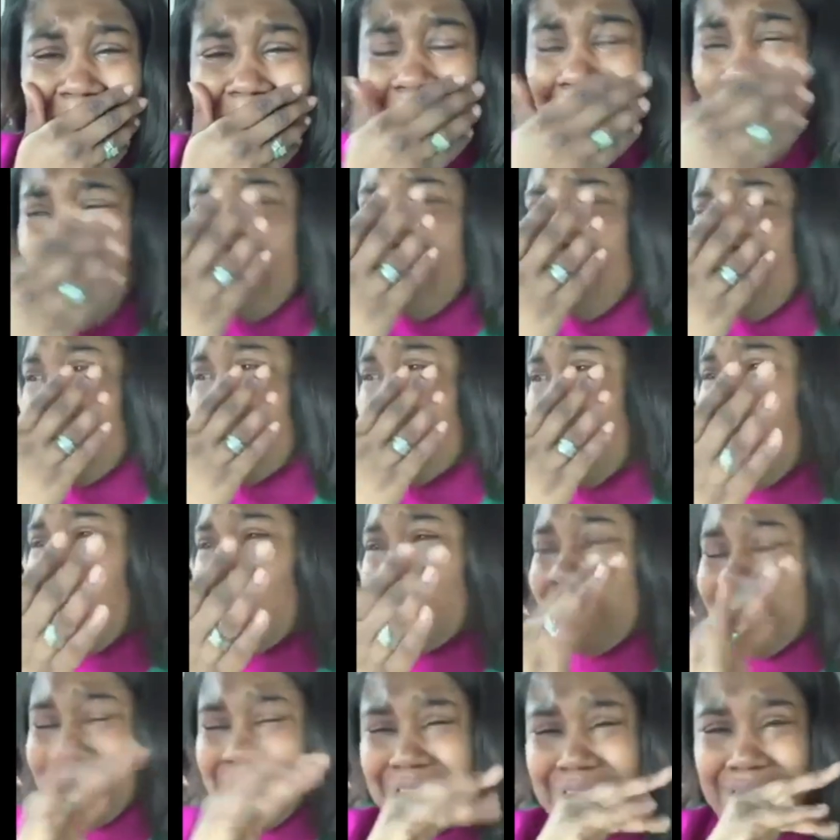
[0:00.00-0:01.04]
I'm
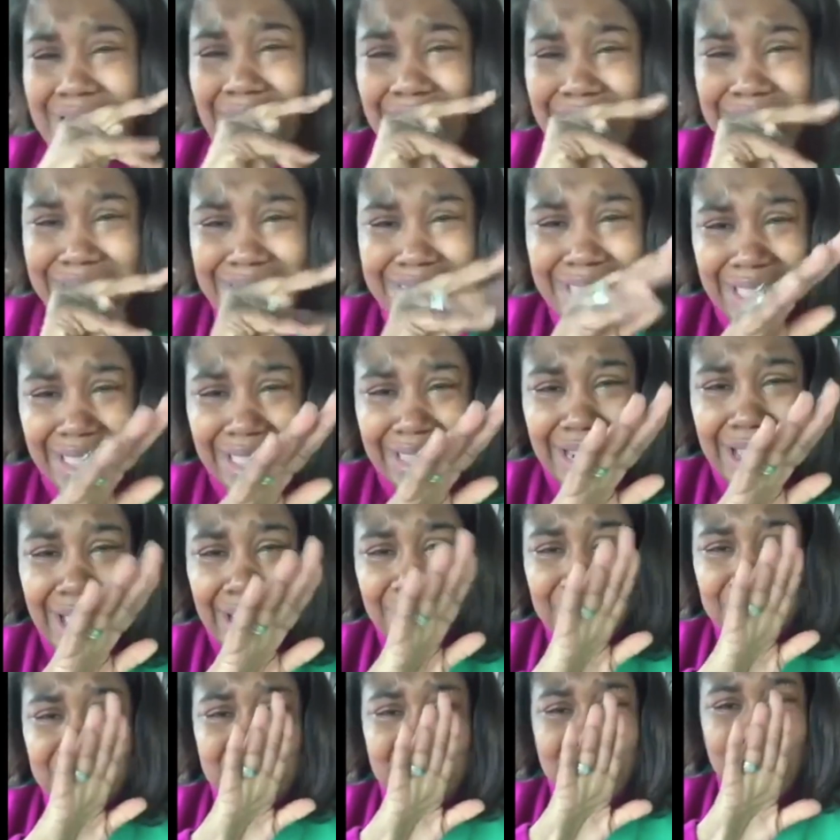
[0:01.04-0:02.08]
so disgusted.
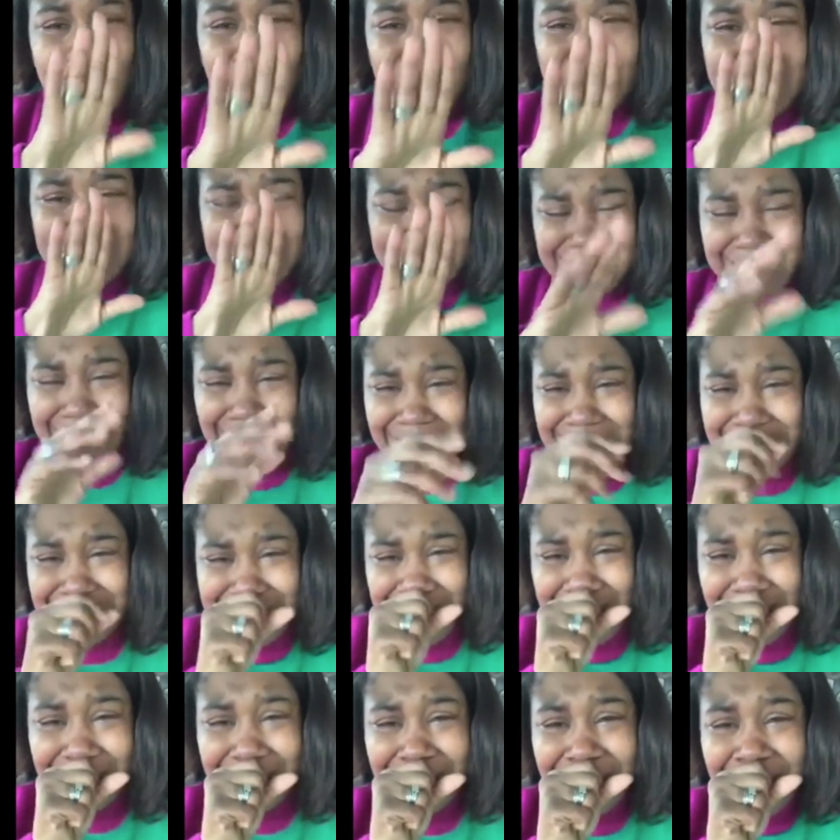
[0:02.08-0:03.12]
I'm so
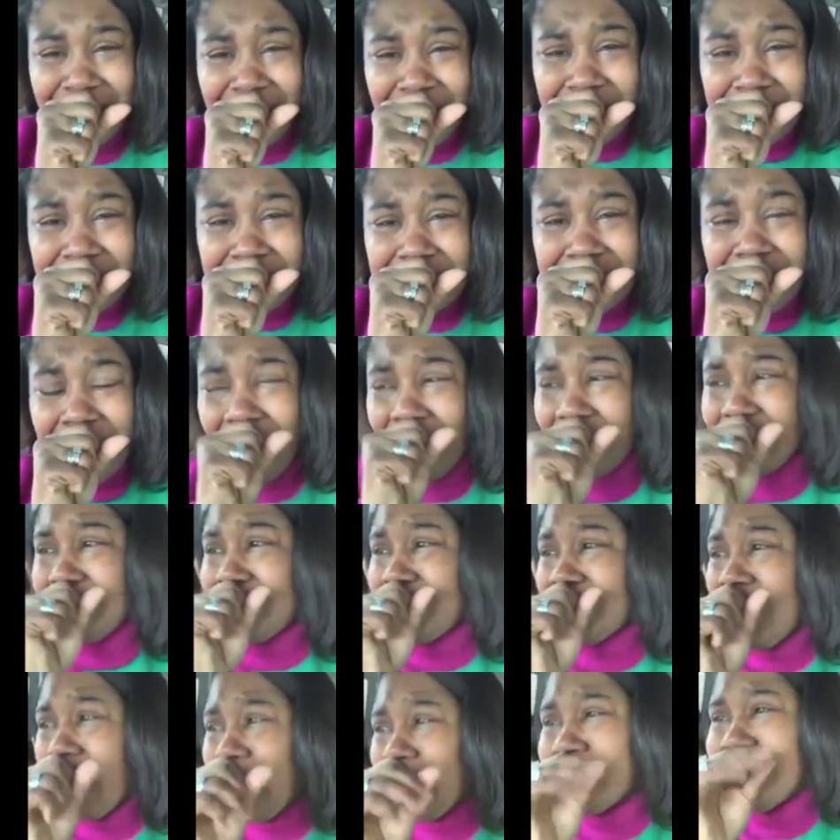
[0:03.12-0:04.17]
disgusted. I'm
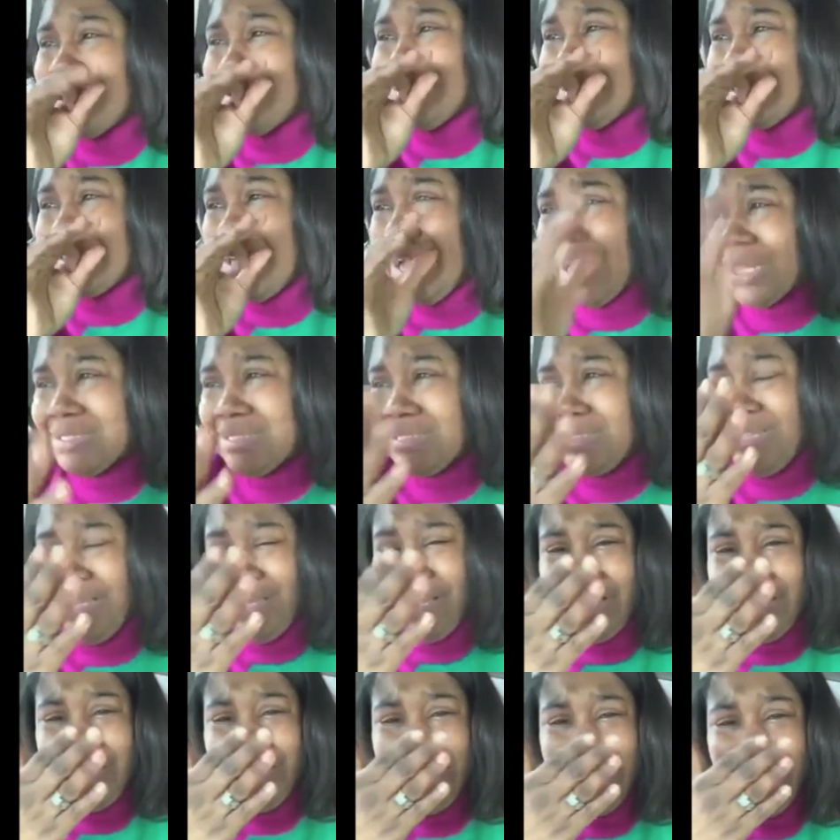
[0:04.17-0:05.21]
so
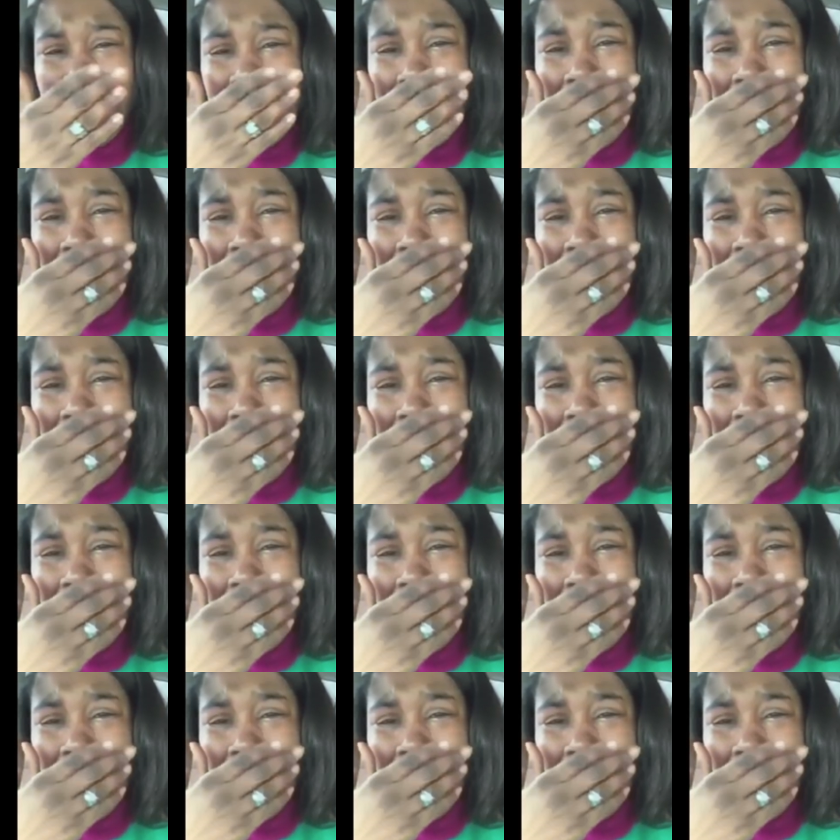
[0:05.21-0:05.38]
disgusted.